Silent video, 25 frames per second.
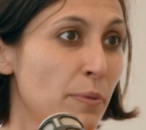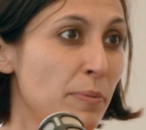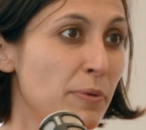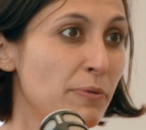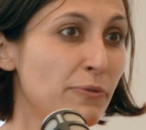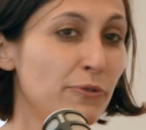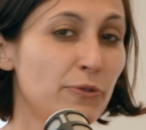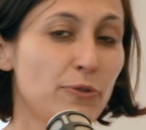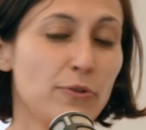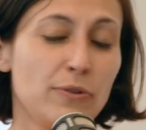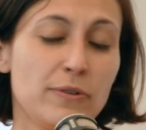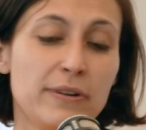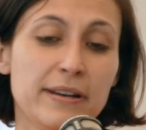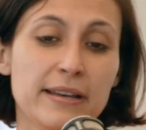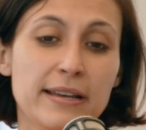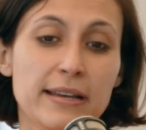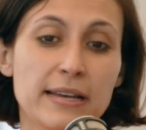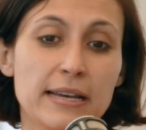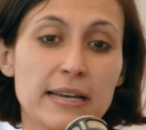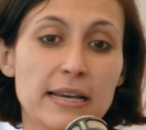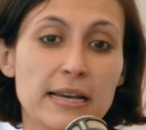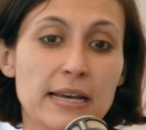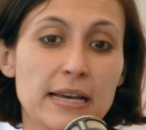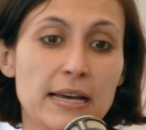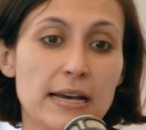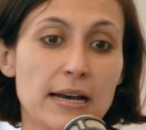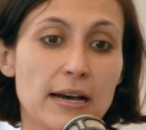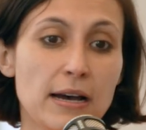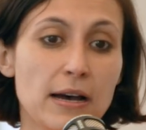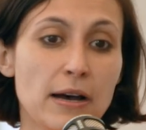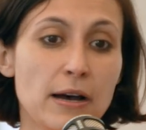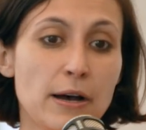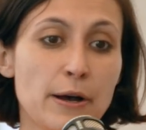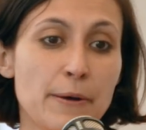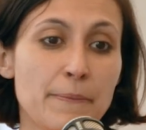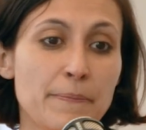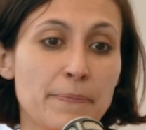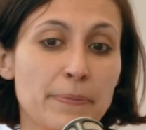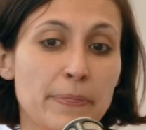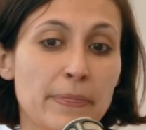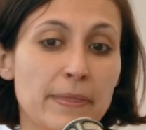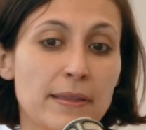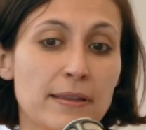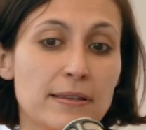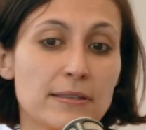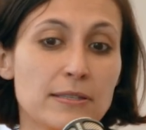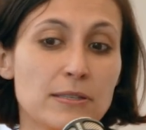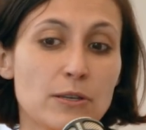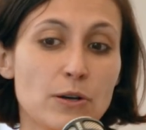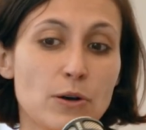before.
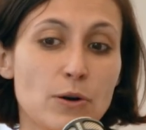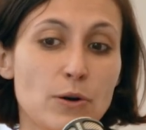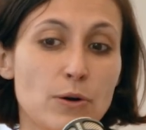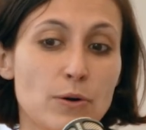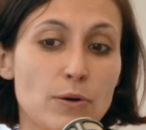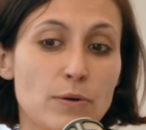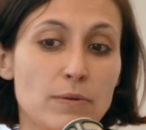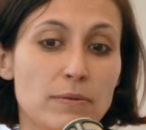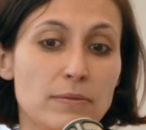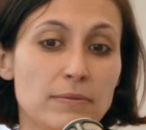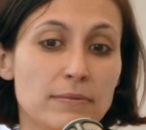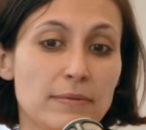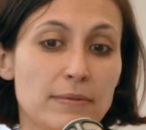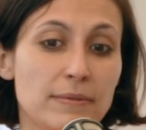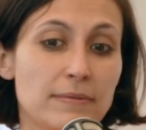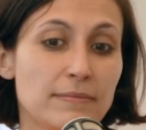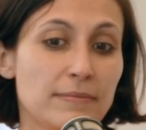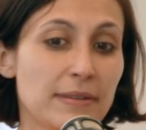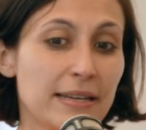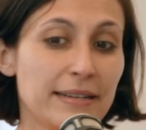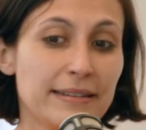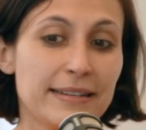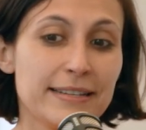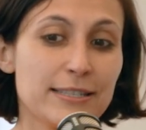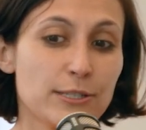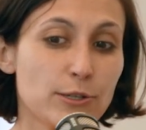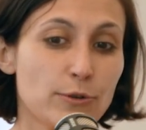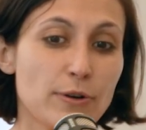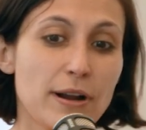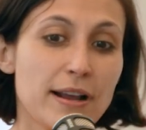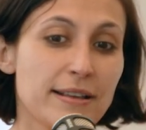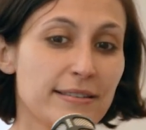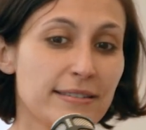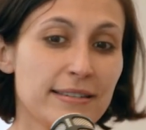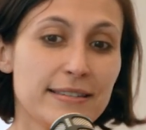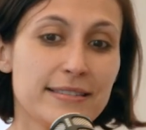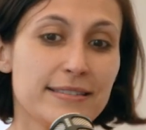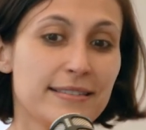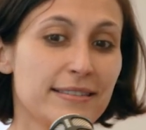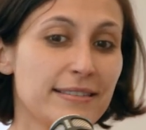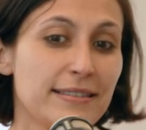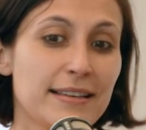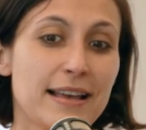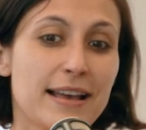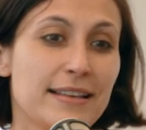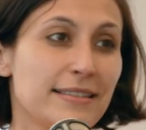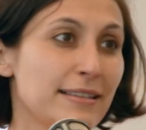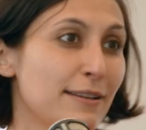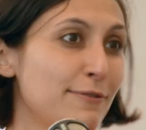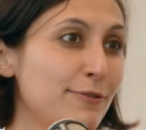So in this crisis,
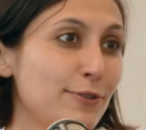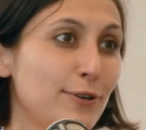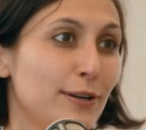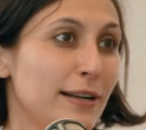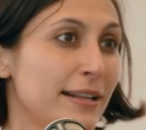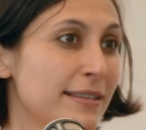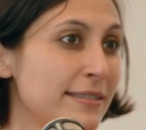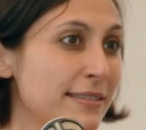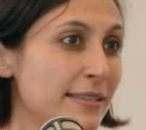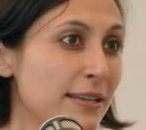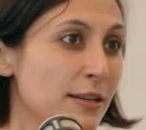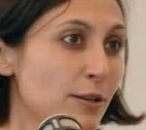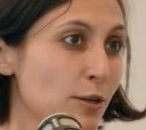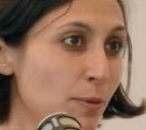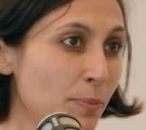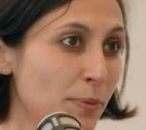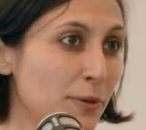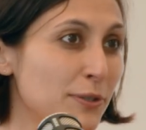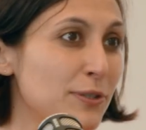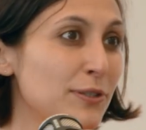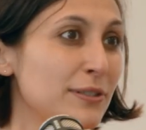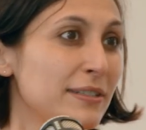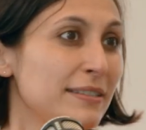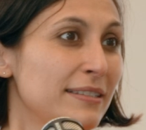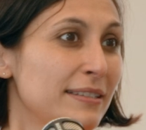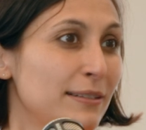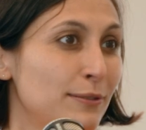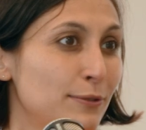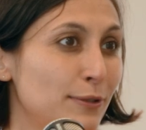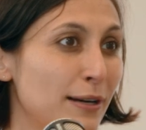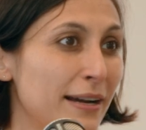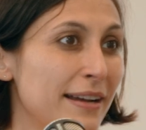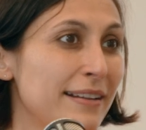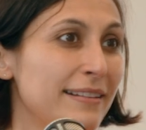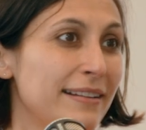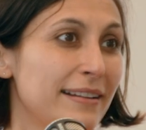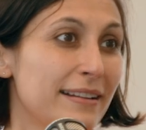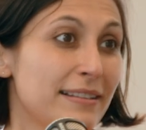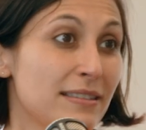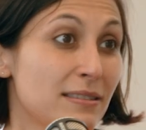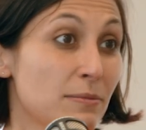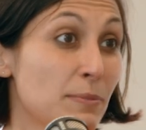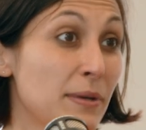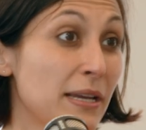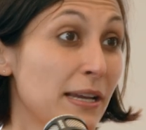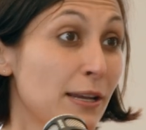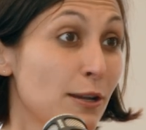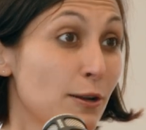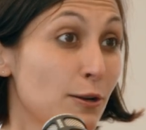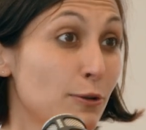as ever, let's see an opportunity, right? Let's
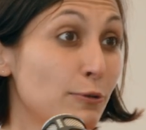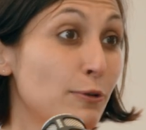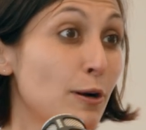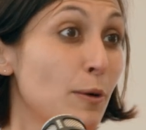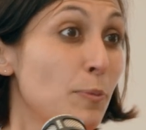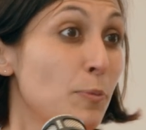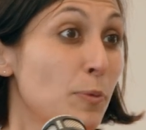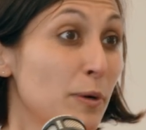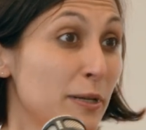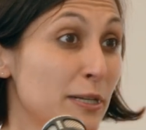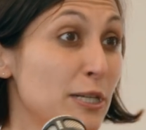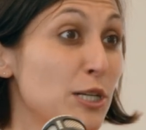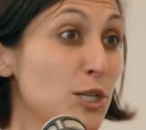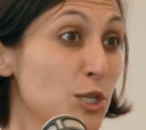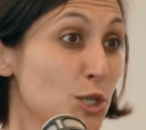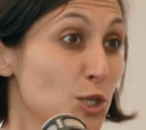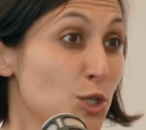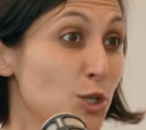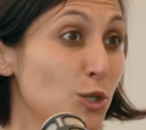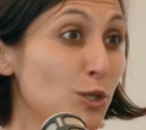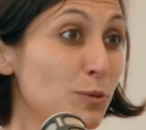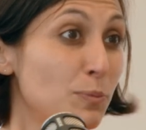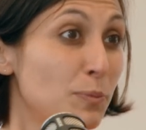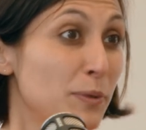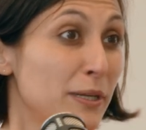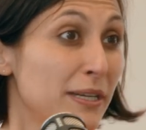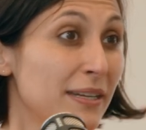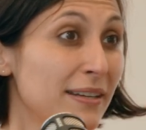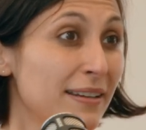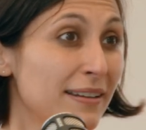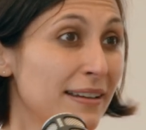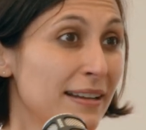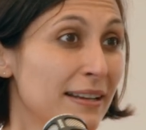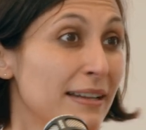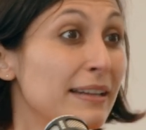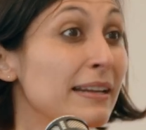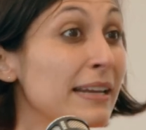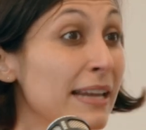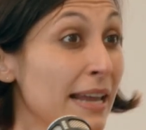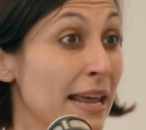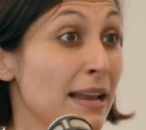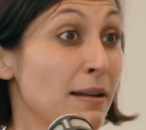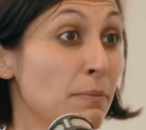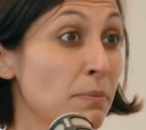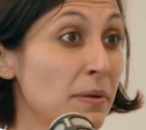make Europe what it should be and can